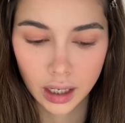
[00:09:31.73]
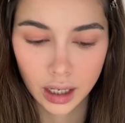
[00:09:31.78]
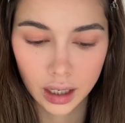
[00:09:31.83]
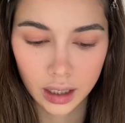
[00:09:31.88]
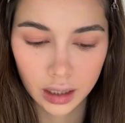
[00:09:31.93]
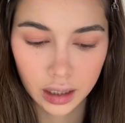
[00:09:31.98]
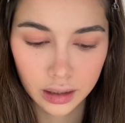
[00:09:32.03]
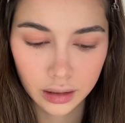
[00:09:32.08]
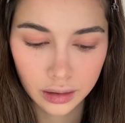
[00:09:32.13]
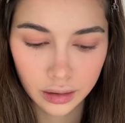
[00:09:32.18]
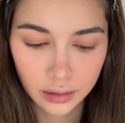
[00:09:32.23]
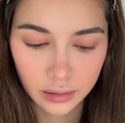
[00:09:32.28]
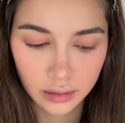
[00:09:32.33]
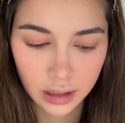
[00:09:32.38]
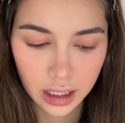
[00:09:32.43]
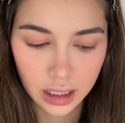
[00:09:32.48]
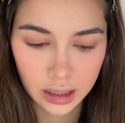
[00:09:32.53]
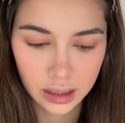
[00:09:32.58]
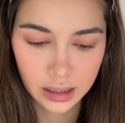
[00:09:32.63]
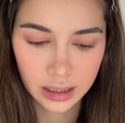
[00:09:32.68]
In
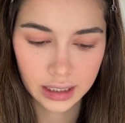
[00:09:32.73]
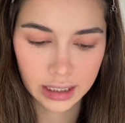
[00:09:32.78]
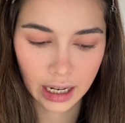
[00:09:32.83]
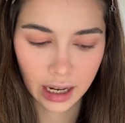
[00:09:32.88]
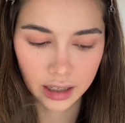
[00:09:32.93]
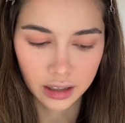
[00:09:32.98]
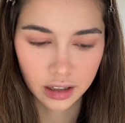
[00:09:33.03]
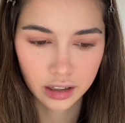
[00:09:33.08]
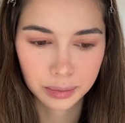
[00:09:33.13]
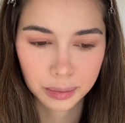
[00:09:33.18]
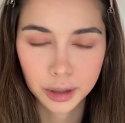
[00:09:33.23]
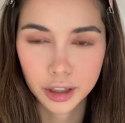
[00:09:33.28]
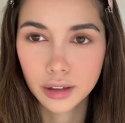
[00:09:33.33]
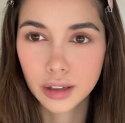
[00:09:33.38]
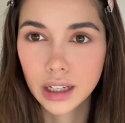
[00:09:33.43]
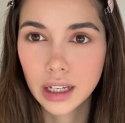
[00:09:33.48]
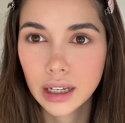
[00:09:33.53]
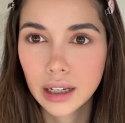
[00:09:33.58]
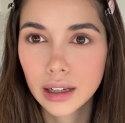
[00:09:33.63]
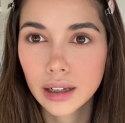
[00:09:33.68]
Korean standard
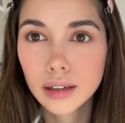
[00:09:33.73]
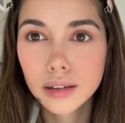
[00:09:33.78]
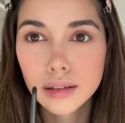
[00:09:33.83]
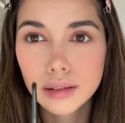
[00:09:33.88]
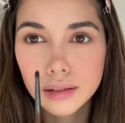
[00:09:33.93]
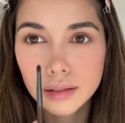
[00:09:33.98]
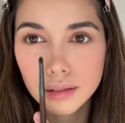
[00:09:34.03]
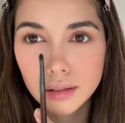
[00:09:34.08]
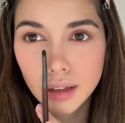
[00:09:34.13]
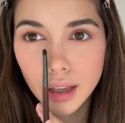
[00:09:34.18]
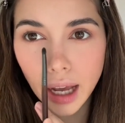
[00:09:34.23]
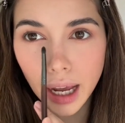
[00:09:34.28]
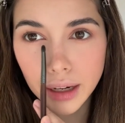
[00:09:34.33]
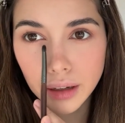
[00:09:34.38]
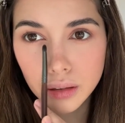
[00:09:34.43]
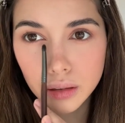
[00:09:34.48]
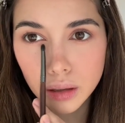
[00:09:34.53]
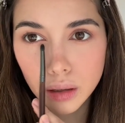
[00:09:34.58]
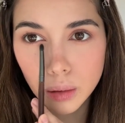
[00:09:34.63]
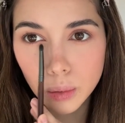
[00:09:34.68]
beauty, I
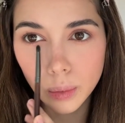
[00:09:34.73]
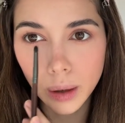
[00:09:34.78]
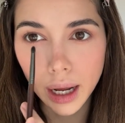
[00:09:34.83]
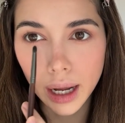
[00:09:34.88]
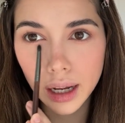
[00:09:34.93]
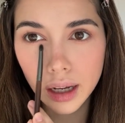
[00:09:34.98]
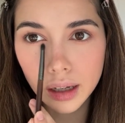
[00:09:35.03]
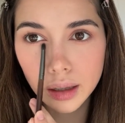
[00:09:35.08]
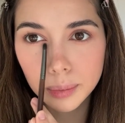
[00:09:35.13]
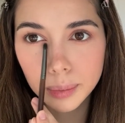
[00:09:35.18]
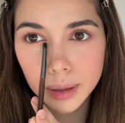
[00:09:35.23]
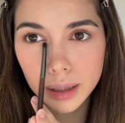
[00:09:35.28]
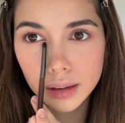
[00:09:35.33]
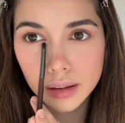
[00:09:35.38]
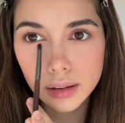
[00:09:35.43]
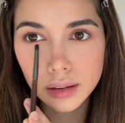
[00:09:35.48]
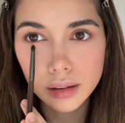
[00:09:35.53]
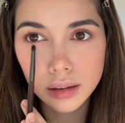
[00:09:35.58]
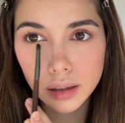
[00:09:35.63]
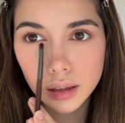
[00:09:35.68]
don't know why, but
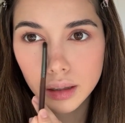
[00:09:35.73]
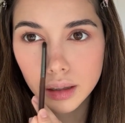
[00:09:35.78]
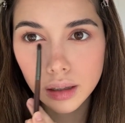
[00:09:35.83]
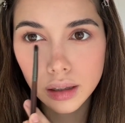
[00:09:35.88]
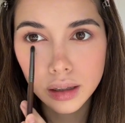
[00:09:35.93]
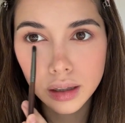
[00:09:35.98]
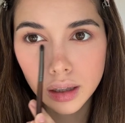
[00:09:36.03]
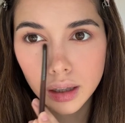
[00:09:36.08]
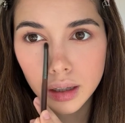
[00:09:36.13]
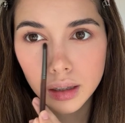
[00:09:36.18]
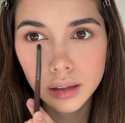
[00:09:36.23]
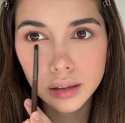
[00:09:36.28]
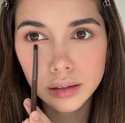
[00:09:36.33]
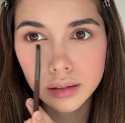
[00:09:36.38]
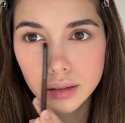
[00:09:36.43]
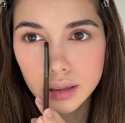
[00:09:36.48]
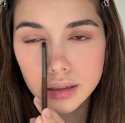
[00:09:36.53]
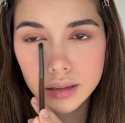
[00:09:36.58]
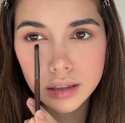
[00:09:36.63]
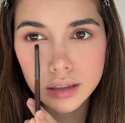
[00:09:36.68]

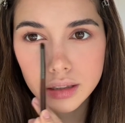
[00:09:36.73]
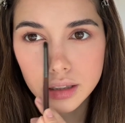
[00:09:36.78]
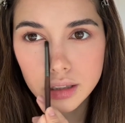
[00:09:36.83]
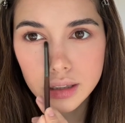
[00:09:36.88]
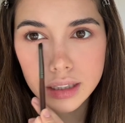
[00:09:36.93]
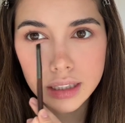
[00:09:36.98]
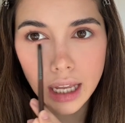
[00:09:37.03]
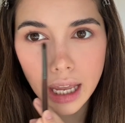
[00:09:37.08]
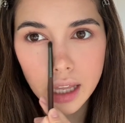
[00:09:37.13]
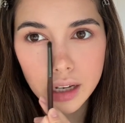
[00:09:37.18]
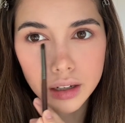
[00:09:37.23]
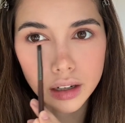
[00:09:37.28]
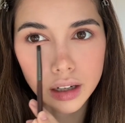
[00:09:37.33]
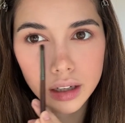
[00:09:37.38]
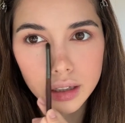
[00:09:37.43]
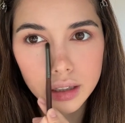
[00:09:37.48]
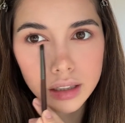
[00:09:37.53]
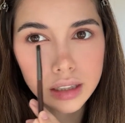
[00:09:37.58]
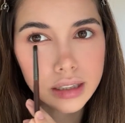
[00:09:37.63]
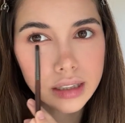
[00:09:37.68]
this is their
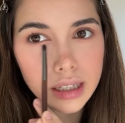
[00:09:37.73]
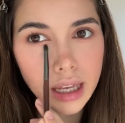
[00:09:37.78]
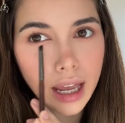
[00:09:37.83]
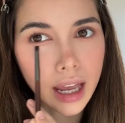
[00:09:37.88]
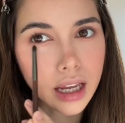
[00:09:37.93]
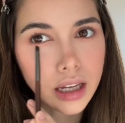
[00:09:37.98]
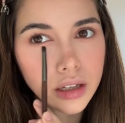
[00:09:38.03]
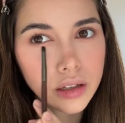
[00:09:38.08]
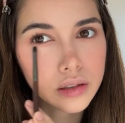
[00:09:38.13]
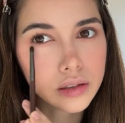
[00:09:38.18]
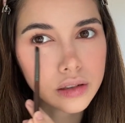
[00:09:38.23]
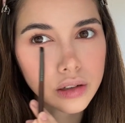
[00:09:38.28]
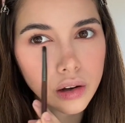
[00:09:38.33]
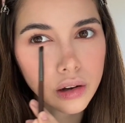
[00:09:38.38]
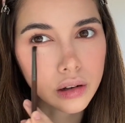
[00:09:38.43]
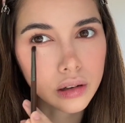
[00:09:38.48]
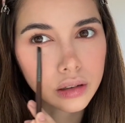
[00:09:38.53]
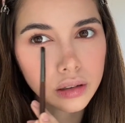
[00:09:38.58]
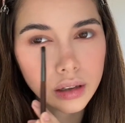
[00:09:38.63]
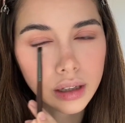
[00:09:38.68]
standard, this
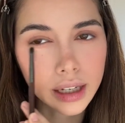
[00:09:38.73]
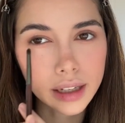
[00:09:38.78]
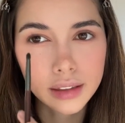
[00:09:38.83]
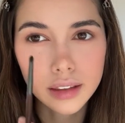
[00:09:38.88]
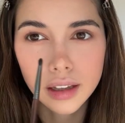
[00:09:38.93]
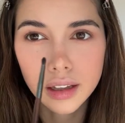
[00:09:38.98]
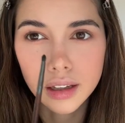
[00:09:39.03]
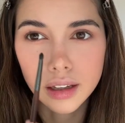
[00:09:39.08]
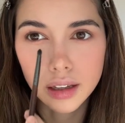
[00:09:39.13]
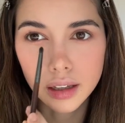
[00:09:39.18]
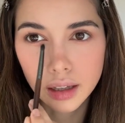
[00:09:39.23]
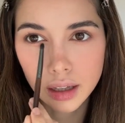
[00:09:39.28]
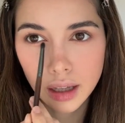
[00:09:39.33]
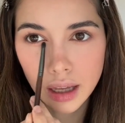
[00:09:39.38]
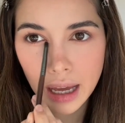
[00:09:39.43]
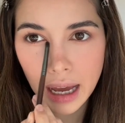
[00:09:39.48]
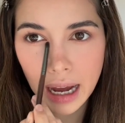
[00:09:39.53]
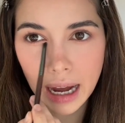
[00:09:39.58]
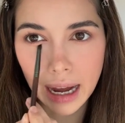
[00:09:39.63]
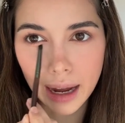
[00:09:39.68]
aegyosol, like the
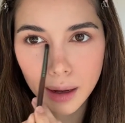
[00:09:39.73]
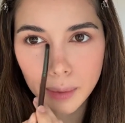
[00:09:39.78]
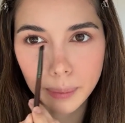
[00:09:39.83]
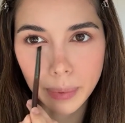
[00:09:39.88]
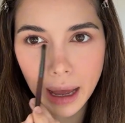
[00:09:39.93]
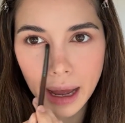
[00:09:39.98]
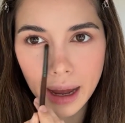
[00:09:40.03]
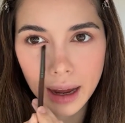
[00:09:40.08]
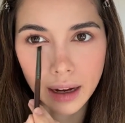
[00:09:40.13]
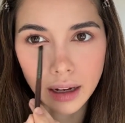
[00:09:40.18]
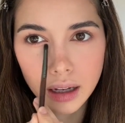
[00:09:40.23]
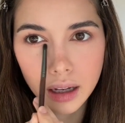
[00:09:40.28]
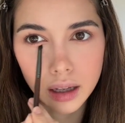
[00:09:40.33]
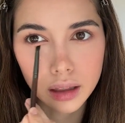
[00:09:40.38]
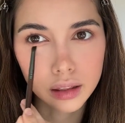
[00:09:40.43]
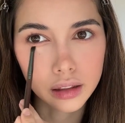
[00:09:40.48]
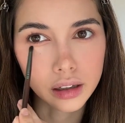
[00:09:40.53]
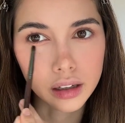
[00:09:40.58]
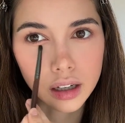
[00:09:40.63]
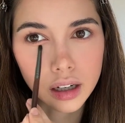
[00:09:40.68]
eye bag
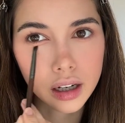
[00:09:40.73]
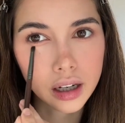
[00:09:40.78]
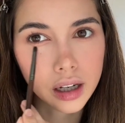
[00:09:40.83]
look.